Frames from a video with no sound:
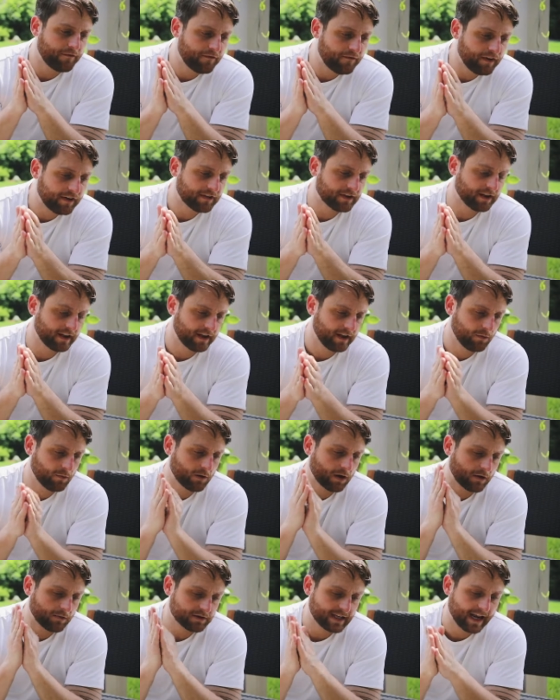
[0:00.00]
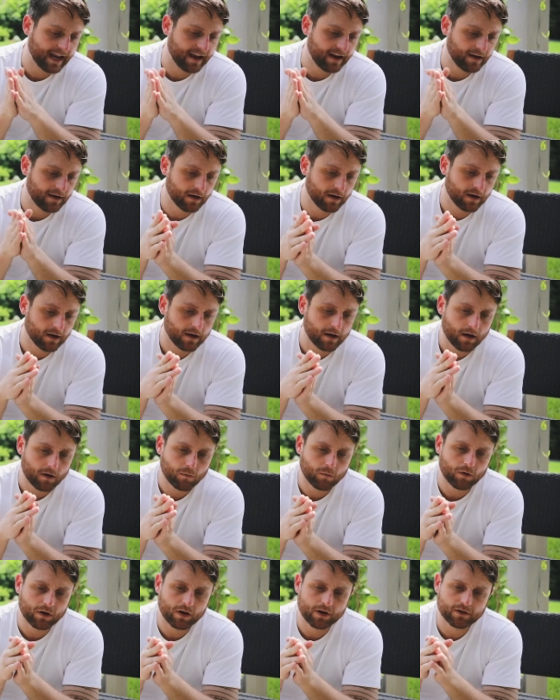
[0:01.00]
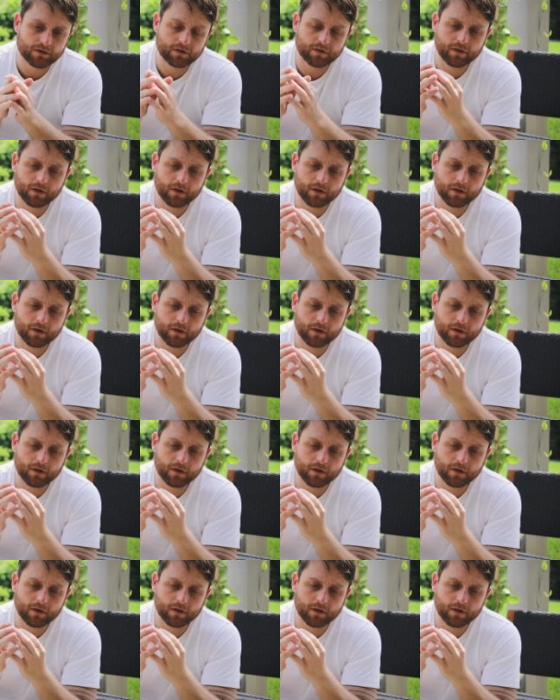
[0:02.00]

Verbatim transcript: vividly when I was eight was